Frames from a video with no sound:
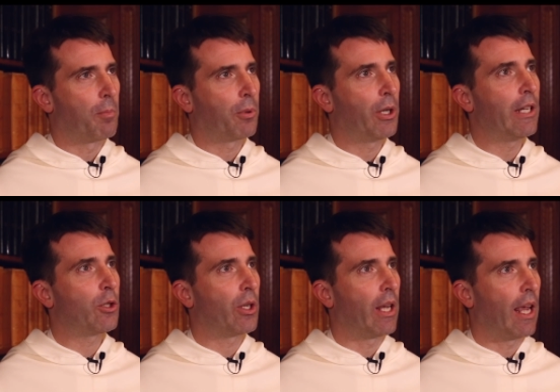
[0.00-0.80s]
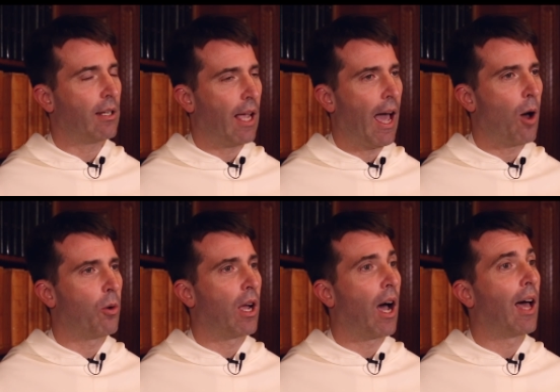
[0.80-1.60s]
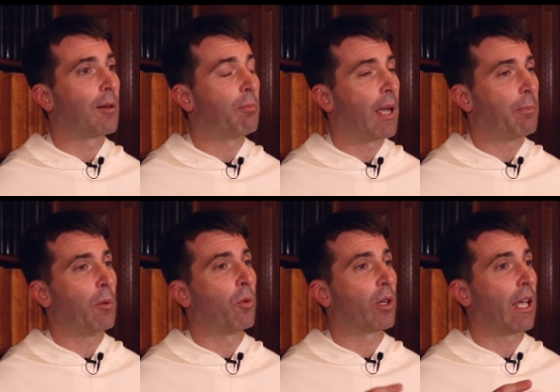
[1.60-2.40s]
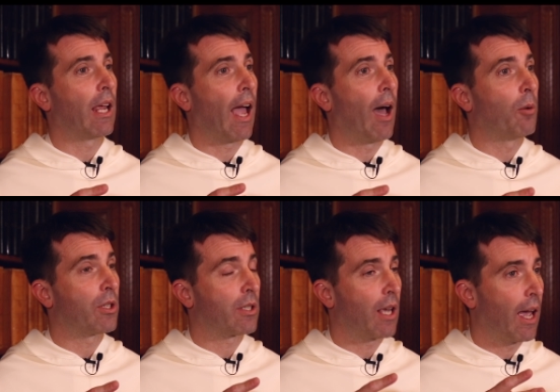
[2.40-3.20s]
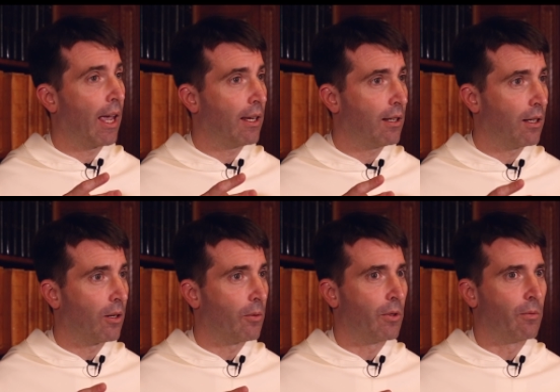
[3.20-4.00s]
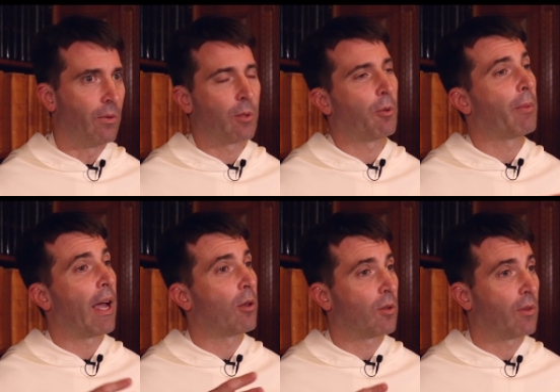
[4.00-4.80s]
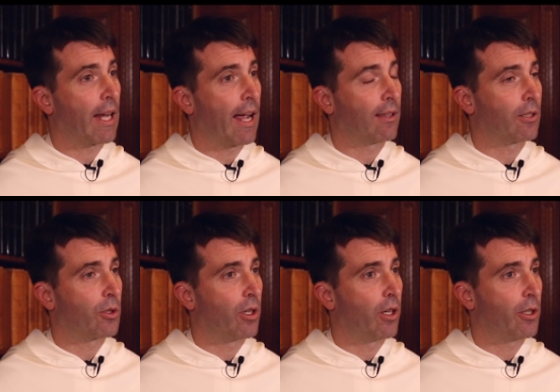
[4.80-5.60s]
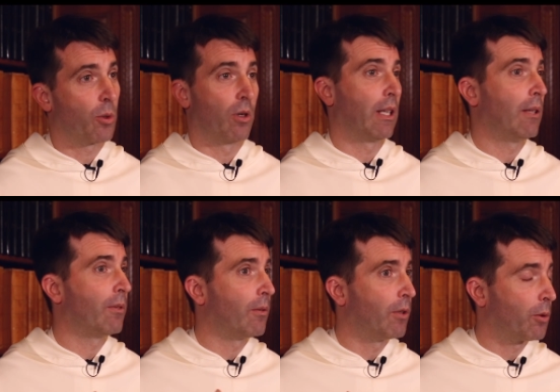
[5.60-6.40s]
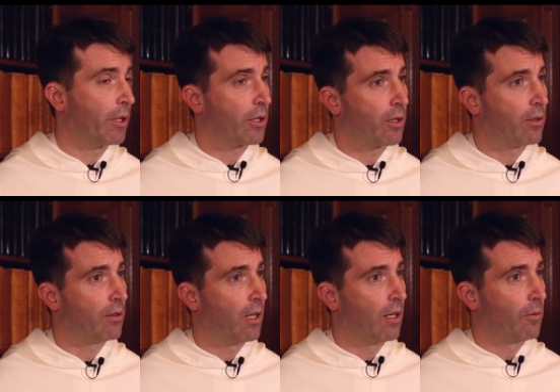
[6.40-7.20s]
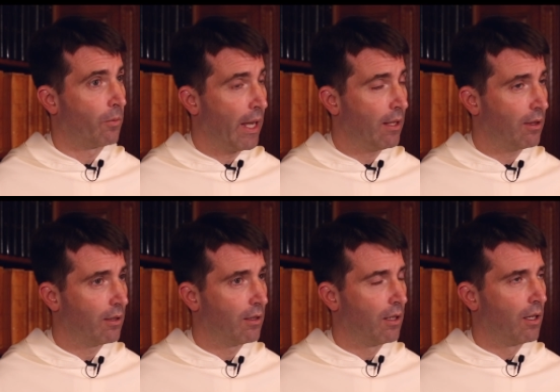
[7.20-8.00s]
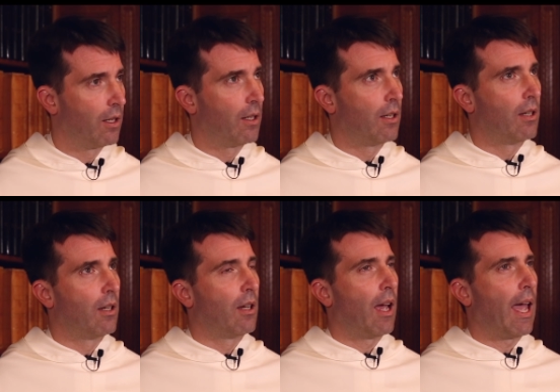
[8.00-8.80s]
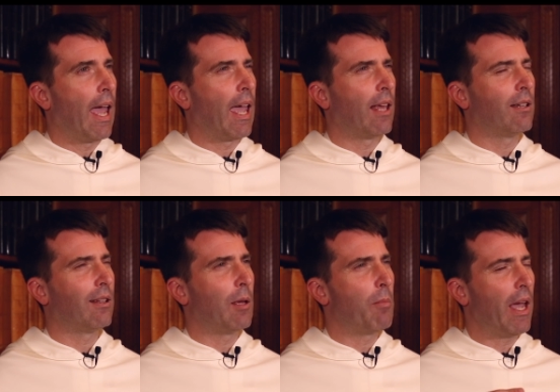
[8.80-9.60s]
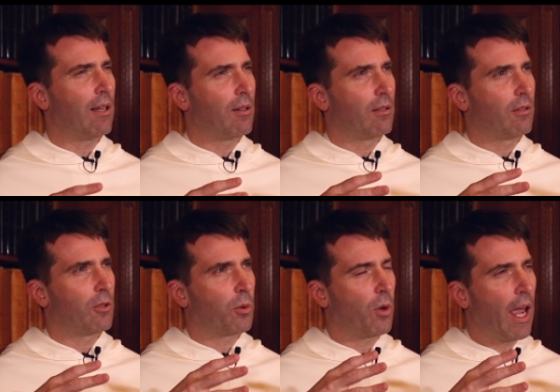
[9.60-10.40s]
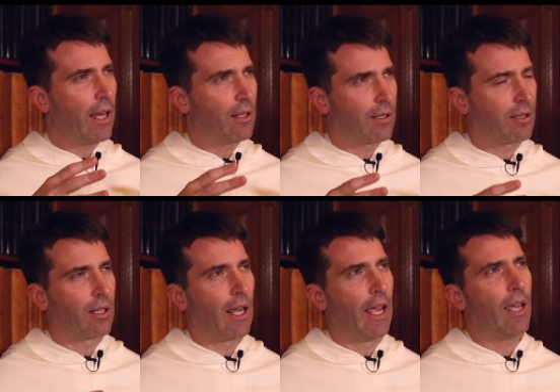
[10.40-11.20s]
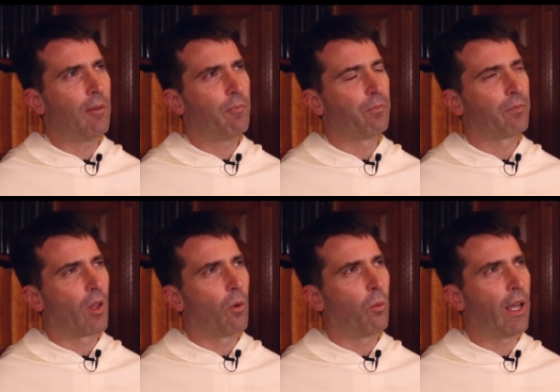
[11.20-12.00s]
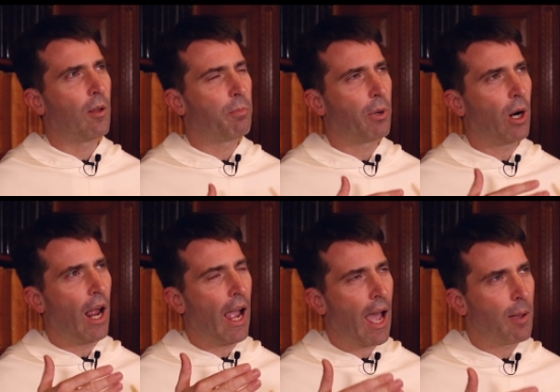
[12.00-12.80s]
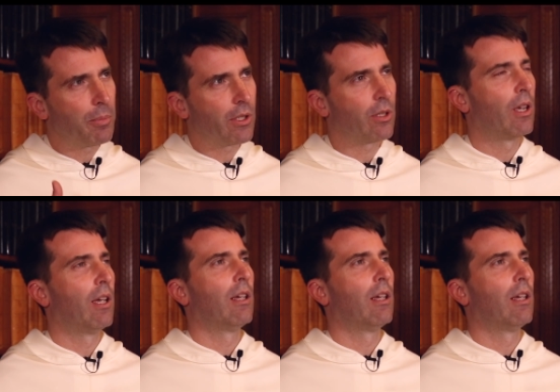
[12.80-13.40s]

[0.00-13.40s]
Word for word: appreciate how God might be working outside of the visible bounds of the Catholic Church or even of the Christian faith. And they might try to say, well, perhaps